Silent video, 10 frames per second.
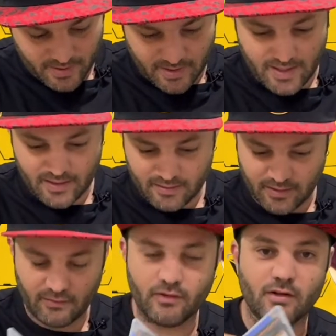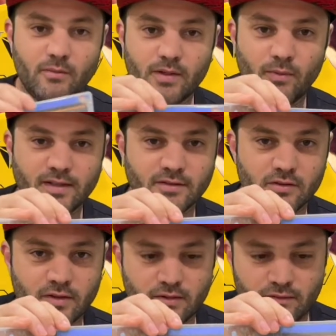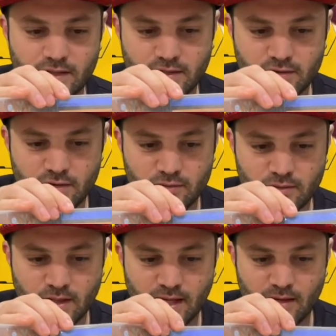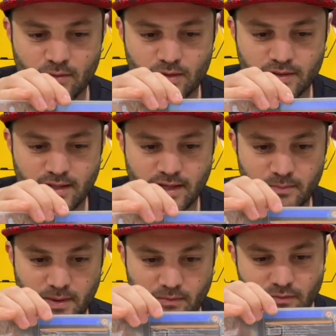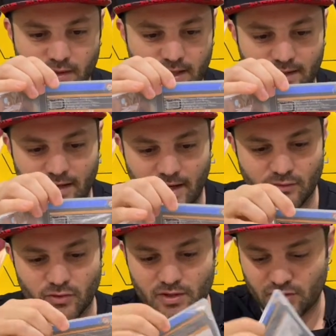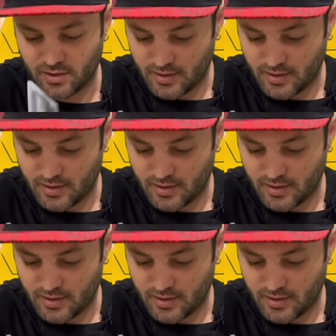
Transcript: Again, they've only gone with the one side of the internal artwork there, but we've got our cartridge,